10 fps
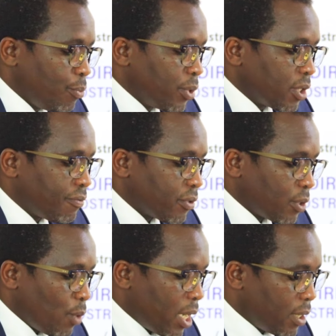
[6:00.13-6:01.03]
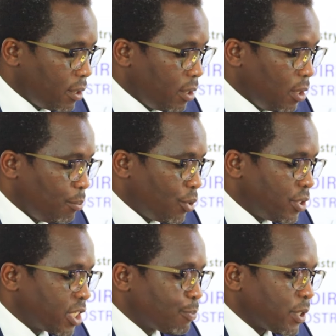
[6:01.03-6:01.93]
contributed
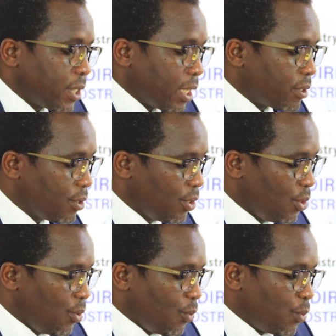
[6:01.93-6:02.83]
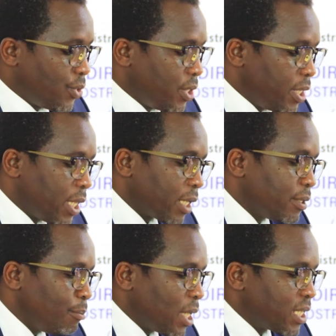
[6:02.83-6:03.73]
41.6%. We see
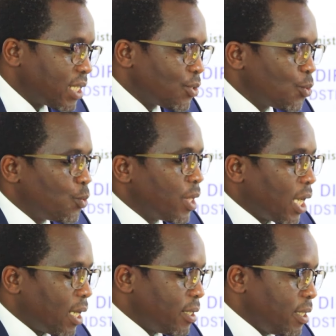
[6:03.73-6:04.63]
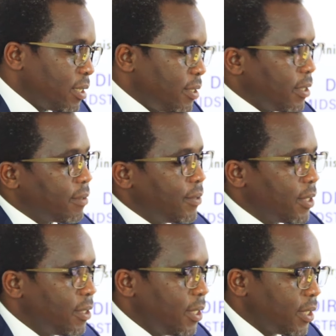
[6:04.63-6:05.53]
that much as we are, the, the,
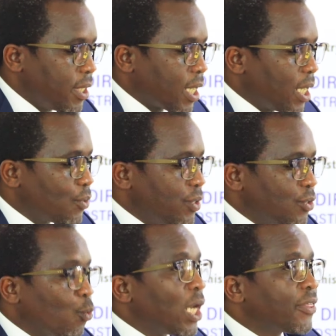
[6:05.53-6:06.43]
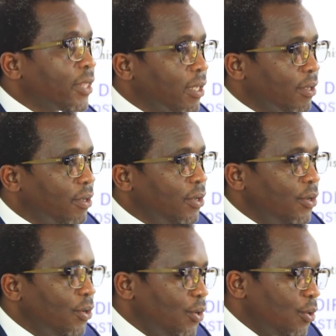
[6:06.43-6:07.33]
the, the country is wealthy,
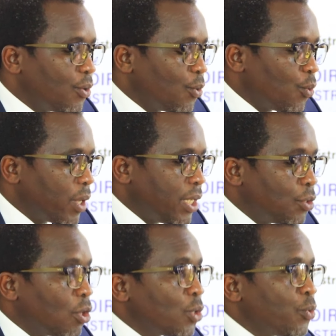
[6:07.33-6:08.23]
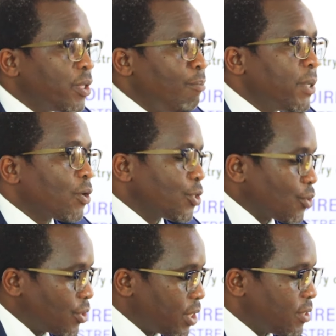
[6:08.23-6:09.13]
endowed with the main
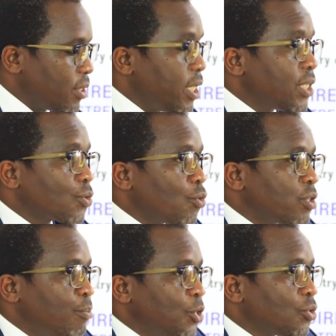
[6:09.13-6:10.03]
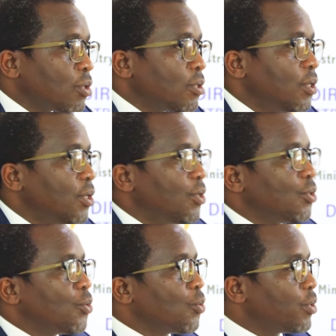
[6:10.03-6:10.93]
resources, its contribution
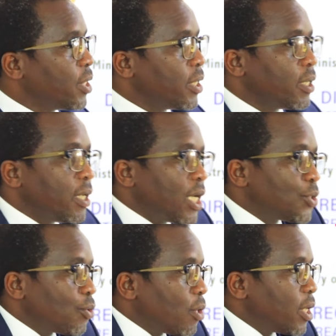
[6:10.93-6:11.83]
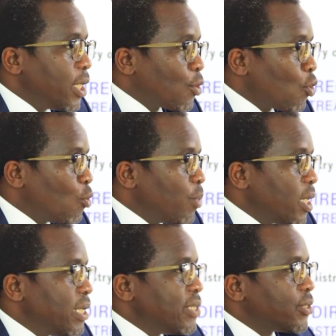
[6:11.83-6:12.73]
to the national
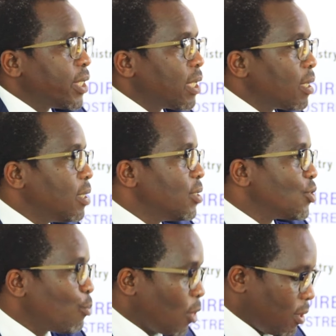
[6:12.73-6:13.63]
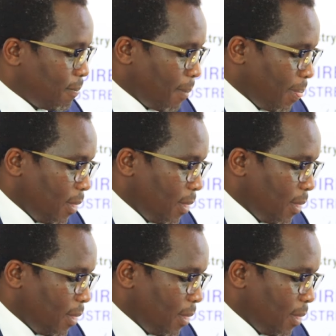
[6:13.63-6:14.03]
economy is still small.